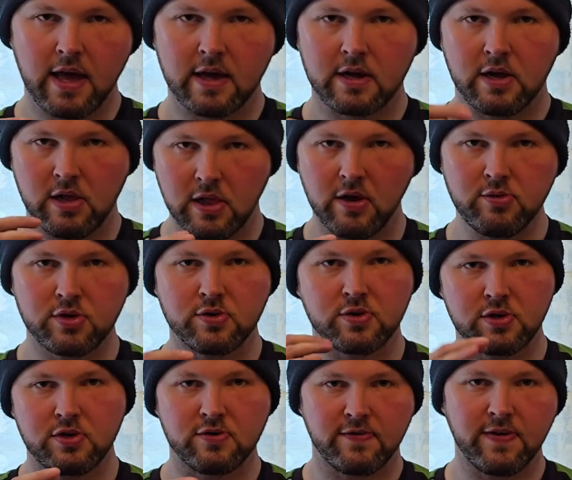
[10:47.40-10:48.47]
closer
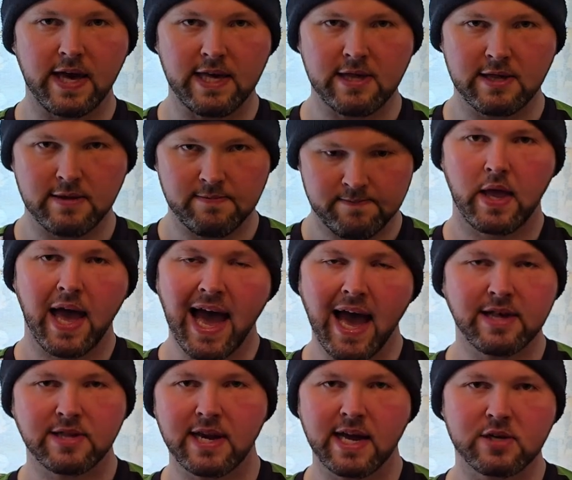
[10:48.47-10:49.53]
to your face
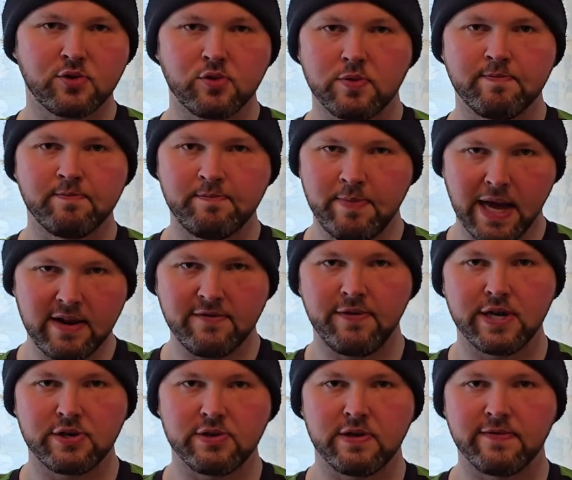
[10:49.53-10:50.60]
has an actual
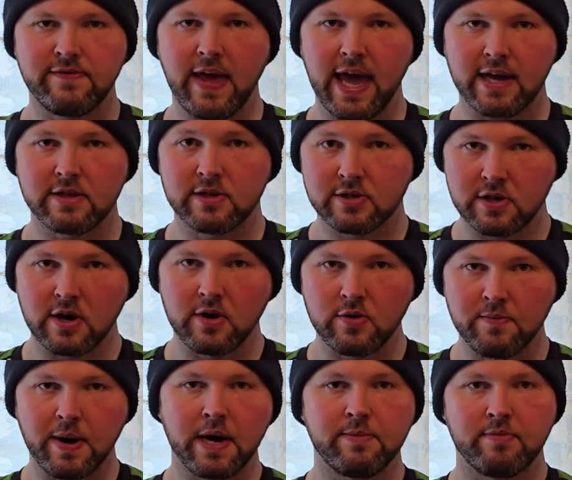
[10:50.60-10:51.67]
beneficial effect. So
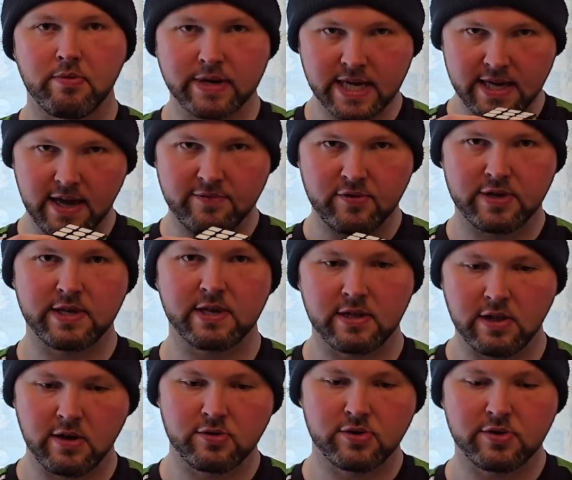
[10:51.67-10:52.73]
by bringing everything
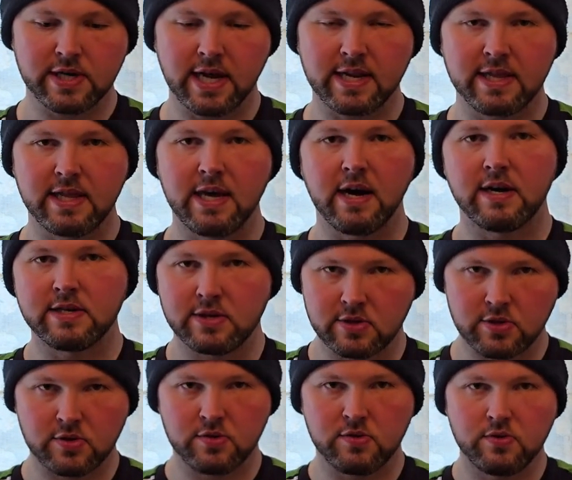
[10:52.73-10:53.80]
closer, getting the eyes
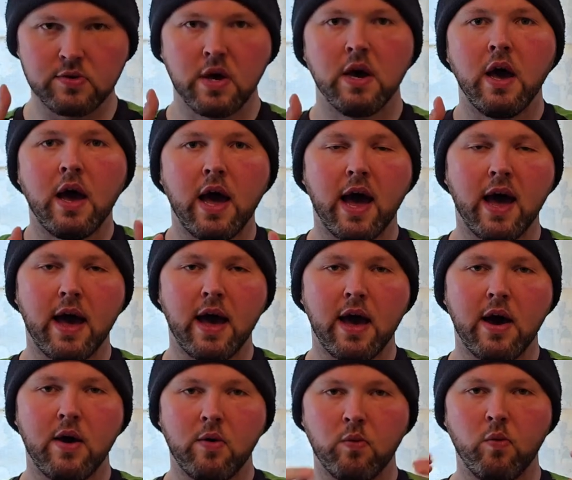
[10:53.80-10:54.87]
to
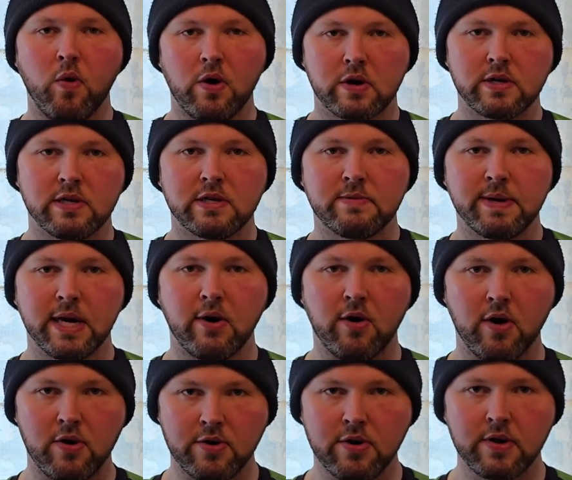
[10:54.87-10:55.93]
work a little bit
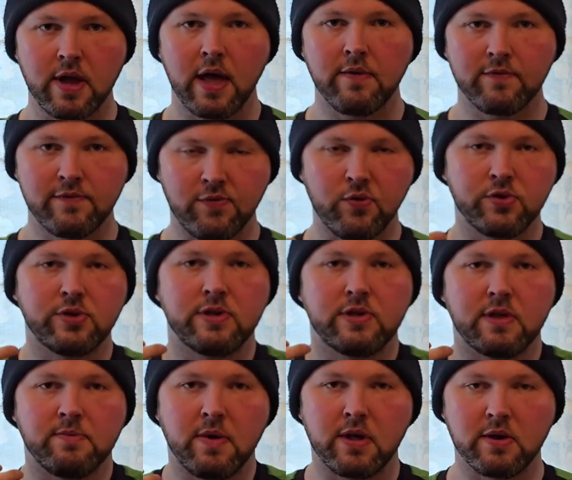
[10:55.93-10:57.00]
harder, forces
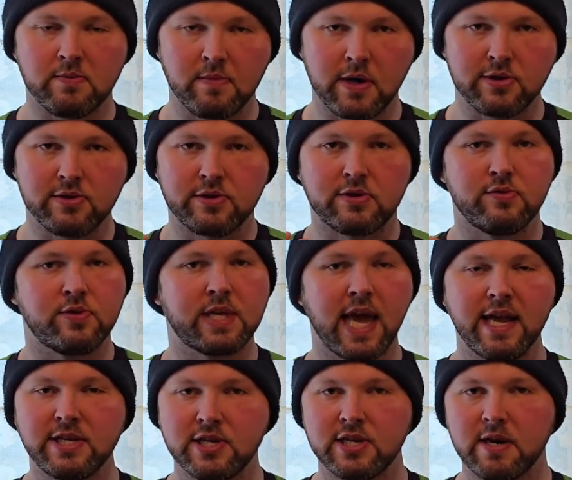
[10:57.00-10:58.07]
the muscles to
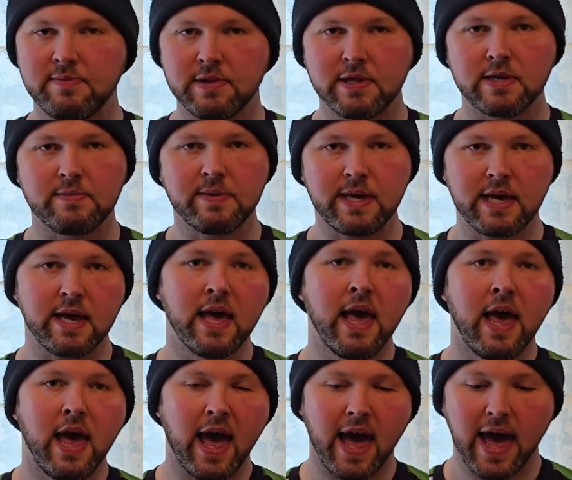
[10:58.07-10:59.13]
tension up a little bit,
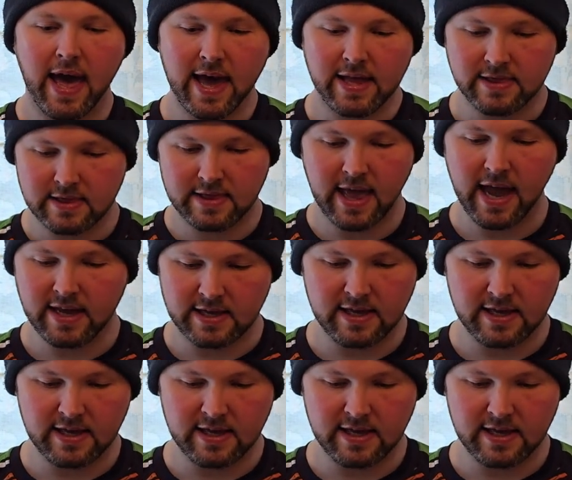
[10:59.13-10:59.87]
and that